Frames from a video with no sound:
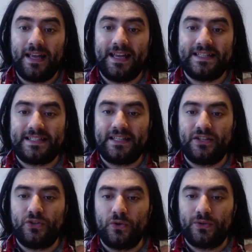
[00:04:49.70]
It's
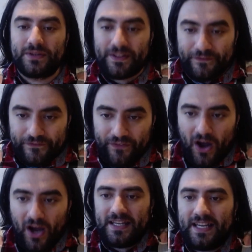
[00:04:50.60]
that you're
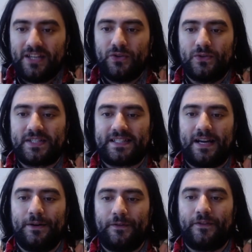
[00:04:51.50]
defining
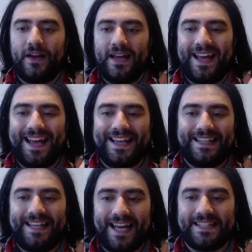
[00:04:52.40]
yourself
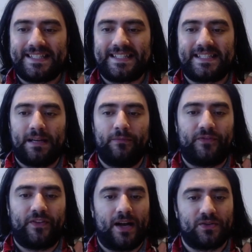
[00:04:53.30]
against
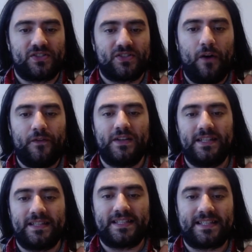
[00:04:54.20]
something else, often
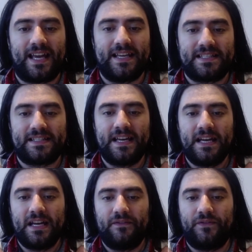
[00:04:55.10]
in this case,
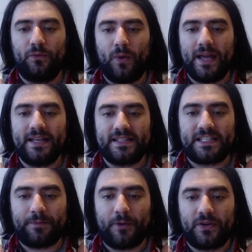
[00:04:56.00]
the way it's
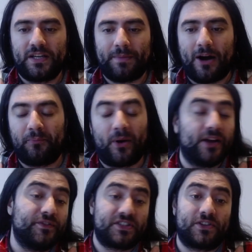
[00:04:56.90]
spoken about
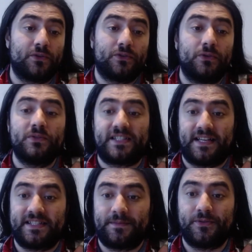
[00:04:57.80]
by the so-called
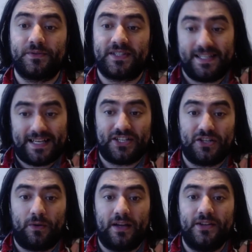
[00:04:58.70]
sensibles is actually
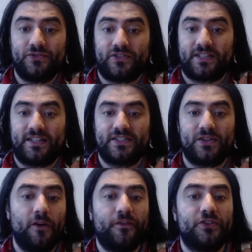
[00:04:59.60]
quite interesting, because
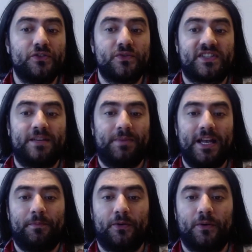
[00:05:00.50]
often you'll see
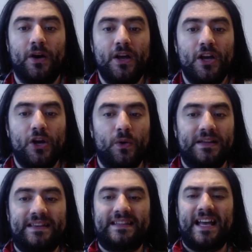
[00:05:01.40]
people who
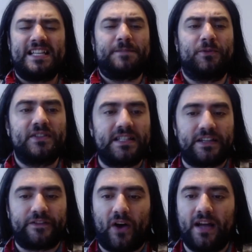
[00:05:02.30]
are desperate to
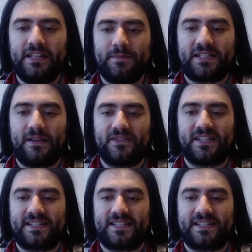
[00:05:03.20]
define themselves as